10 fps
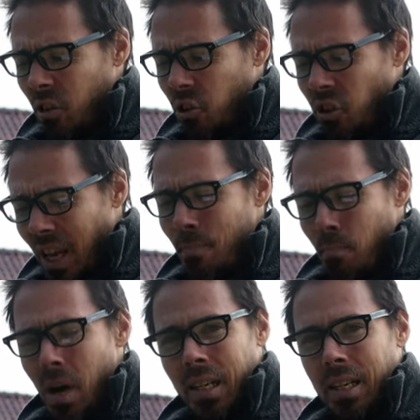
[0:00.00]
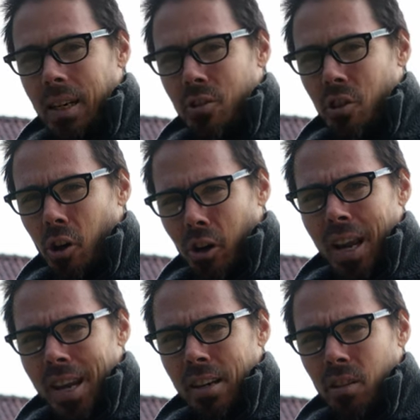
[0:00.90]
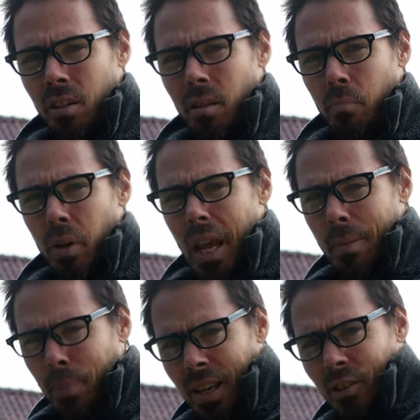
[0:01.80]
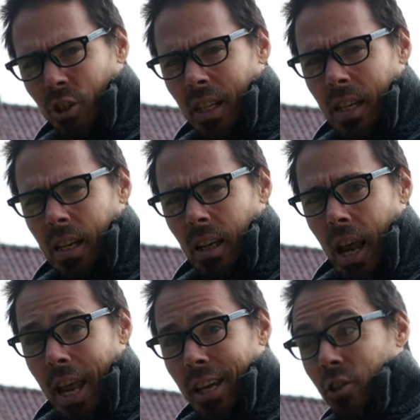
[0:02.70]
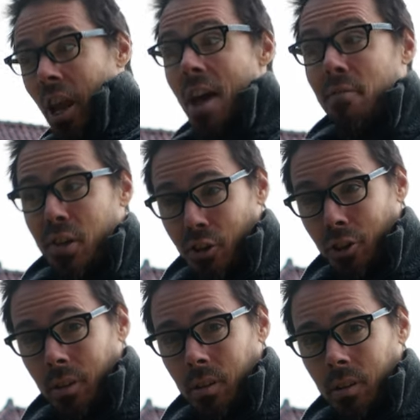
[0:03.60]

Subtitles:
Same money as the R8, but APS-C, and it's heavier.